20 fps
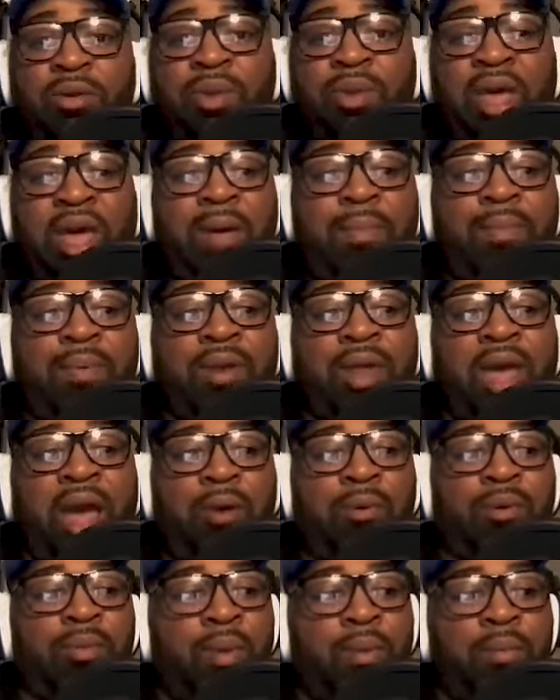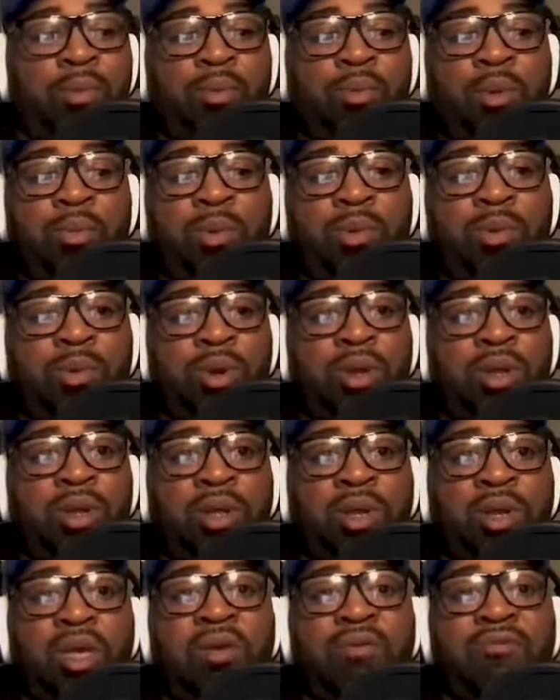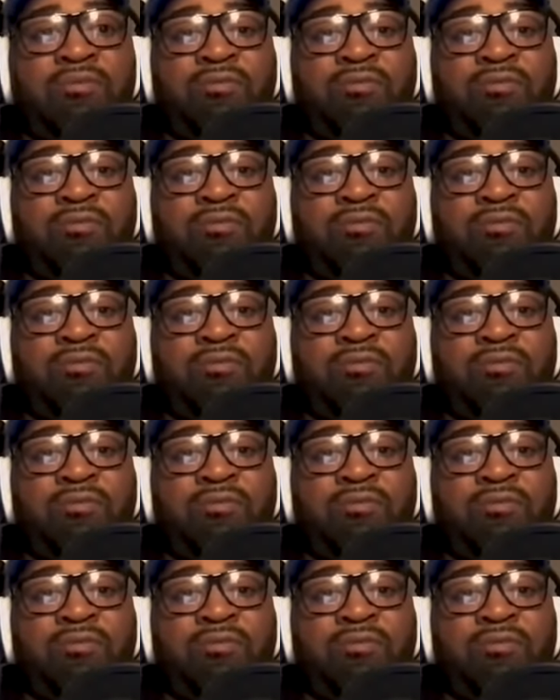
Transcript: happened. I remember when we were looking